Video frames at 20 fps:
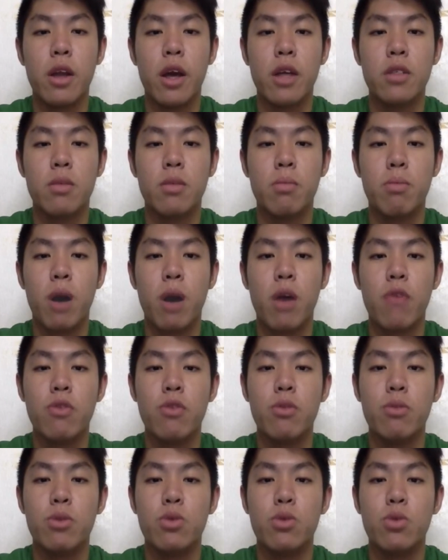as a buffer
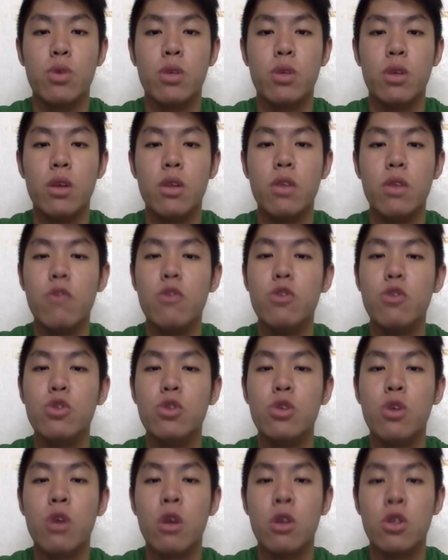between individual
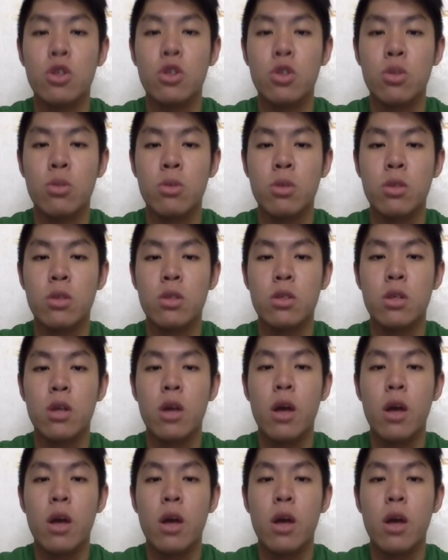consumers